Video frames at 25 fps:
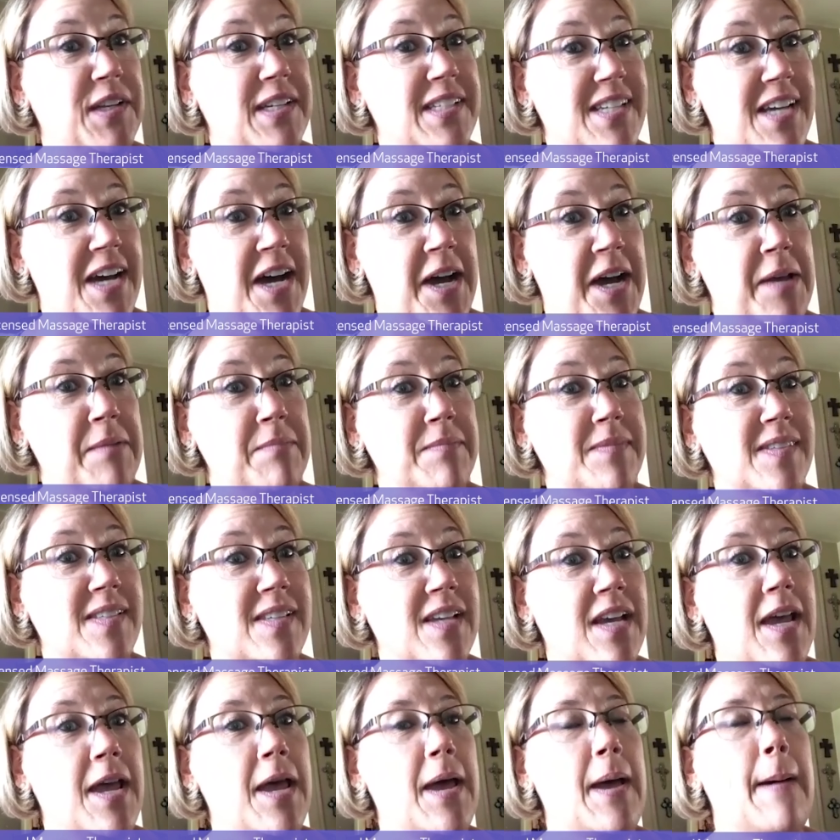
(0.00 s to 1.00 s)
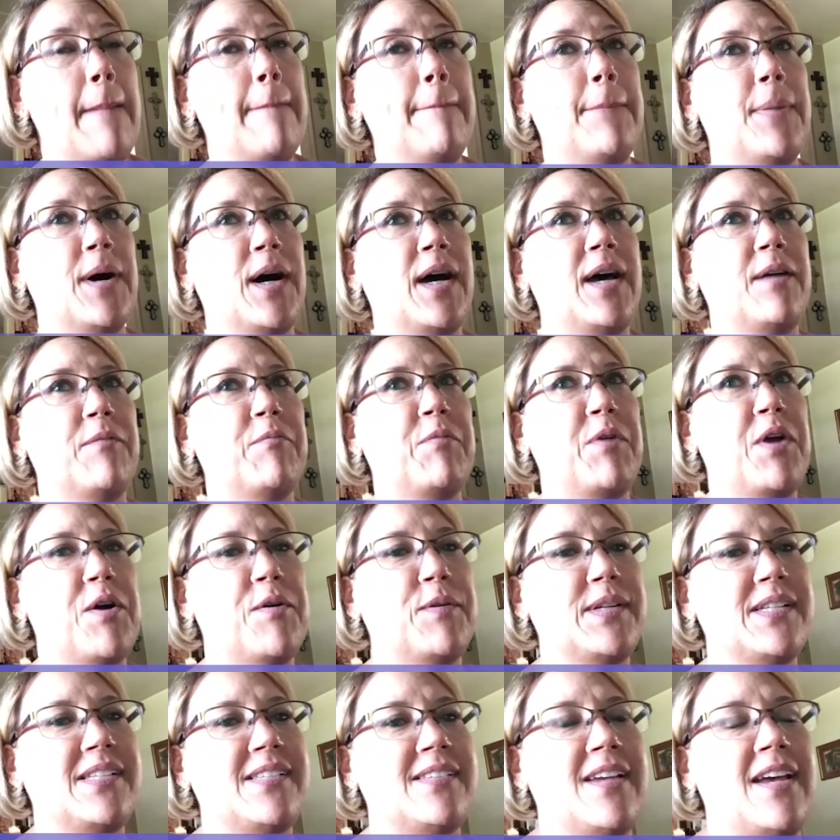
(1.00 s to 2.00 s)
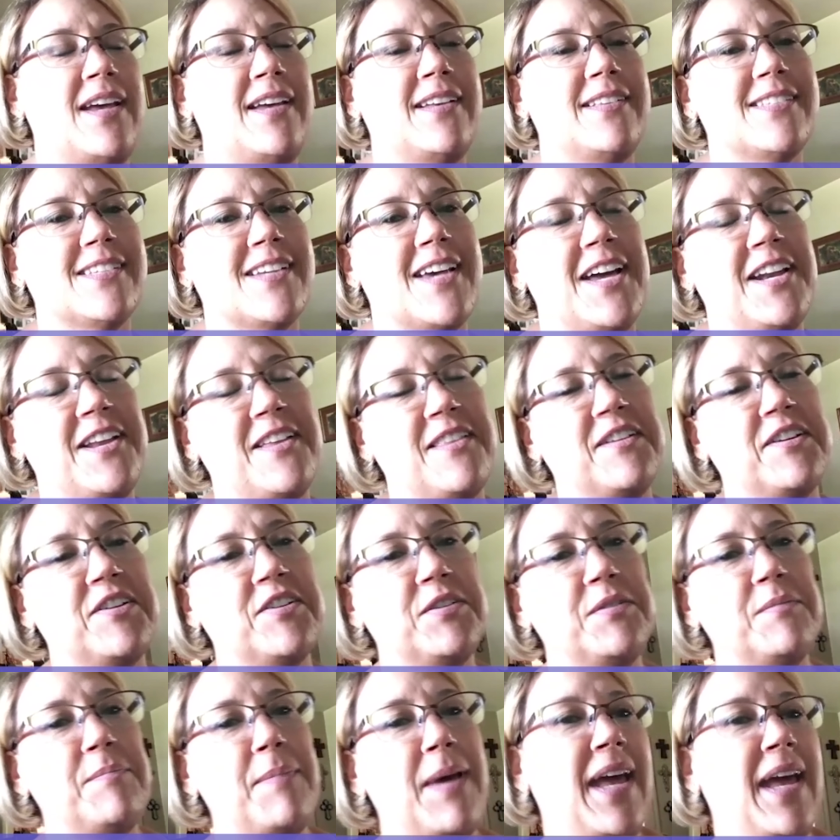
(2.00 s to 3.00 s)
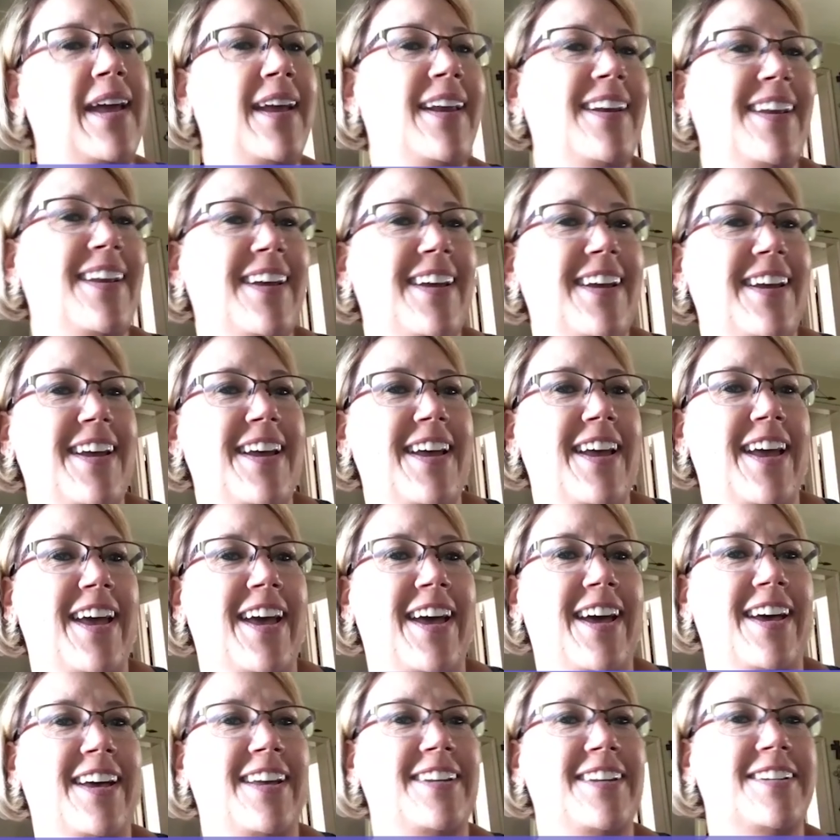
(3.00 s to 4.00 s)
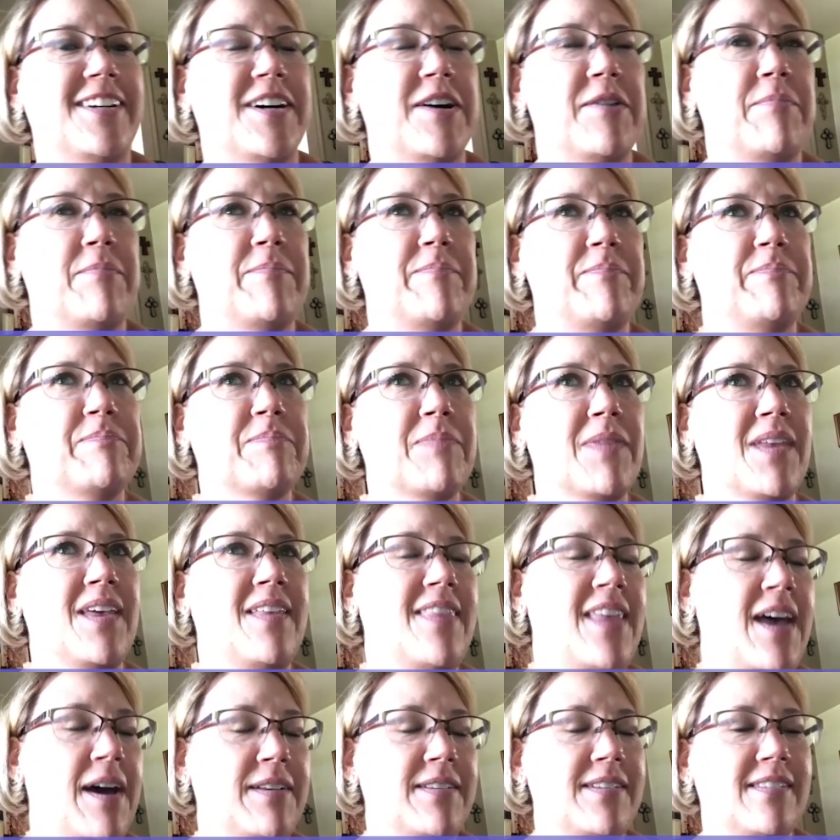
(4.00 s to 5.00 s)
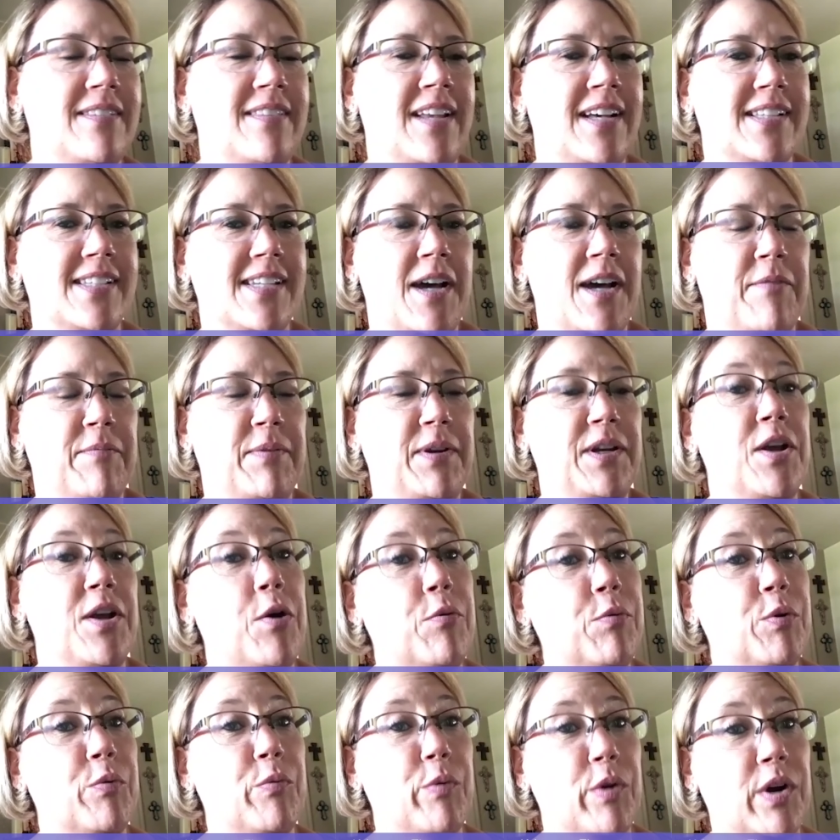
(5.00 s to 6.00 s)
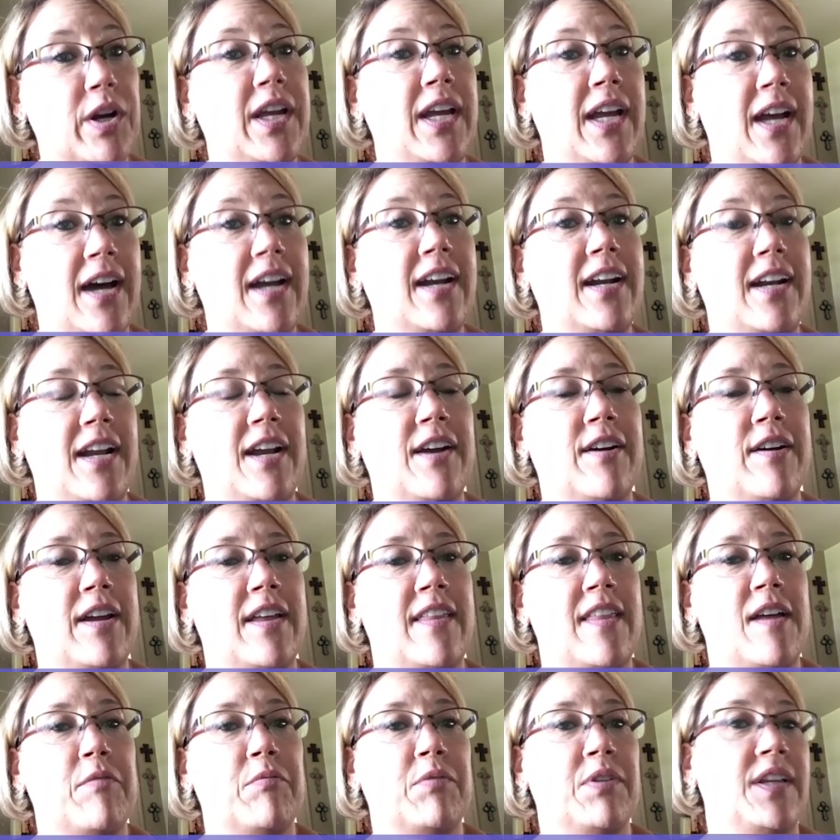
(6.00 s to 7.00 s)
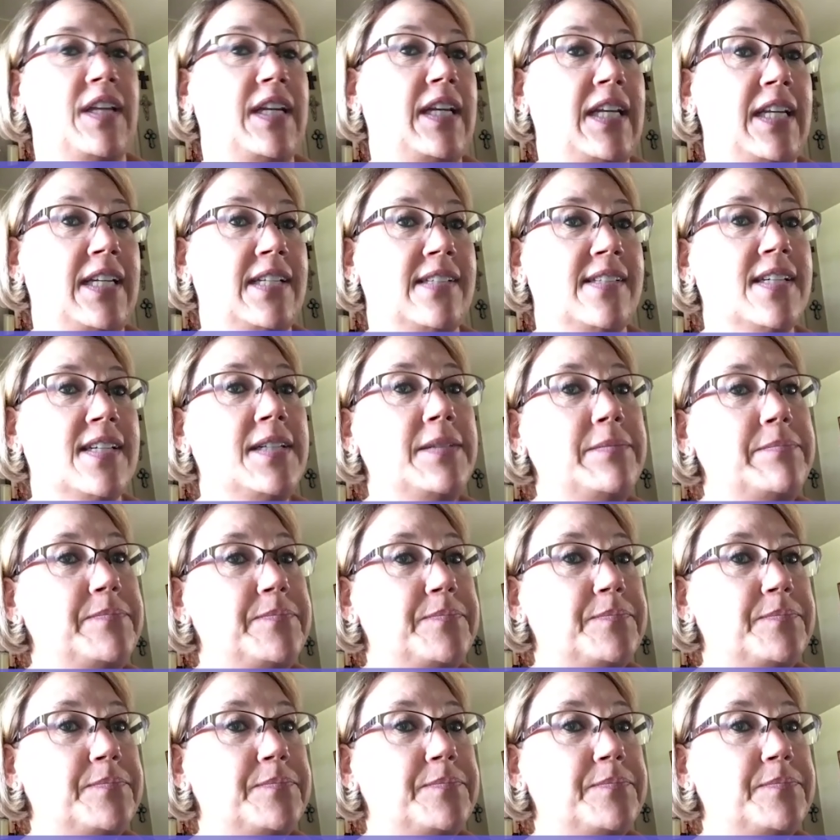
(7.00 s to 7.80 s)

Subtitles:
at times, but we always say it's kind of the good pain. And that's how we know we're working on an area that really needs it.